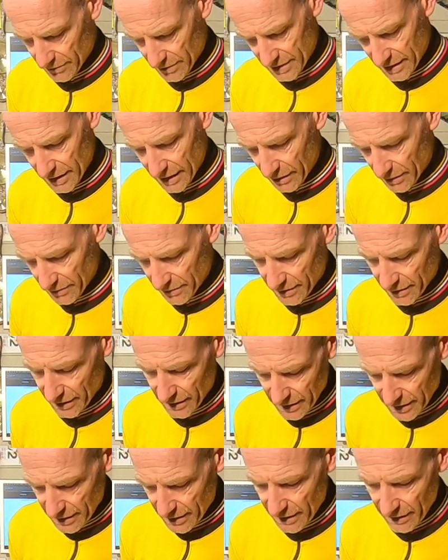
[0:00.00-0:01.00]
a little, you
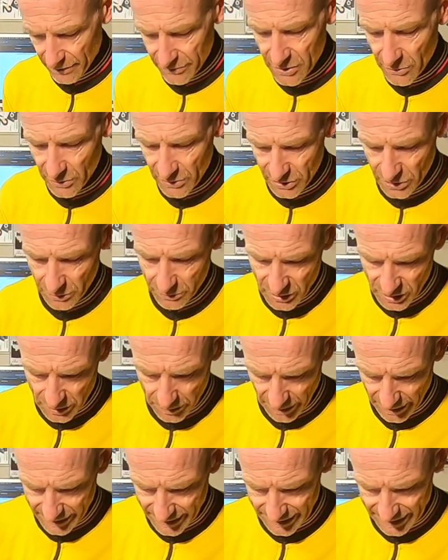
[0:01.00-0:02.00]
obviously want some
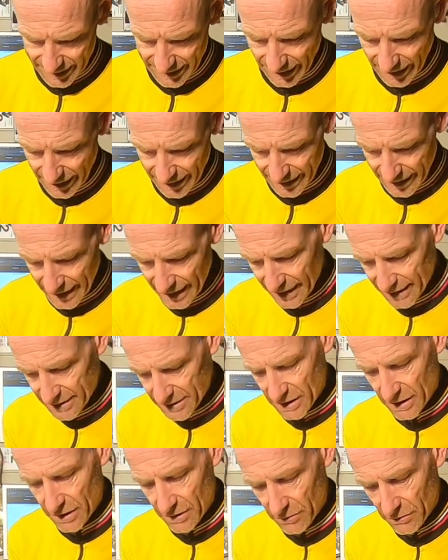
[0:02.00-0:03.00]
stability still in there.
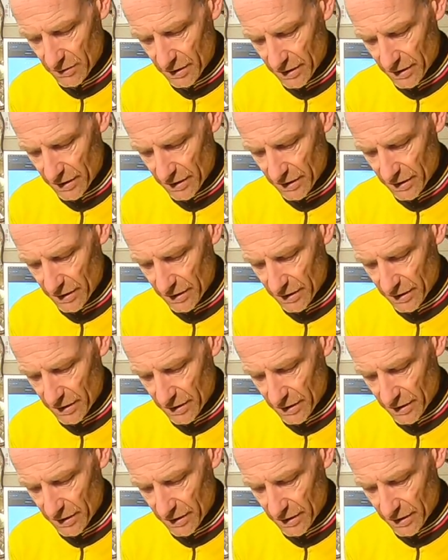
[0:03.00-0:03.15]
So,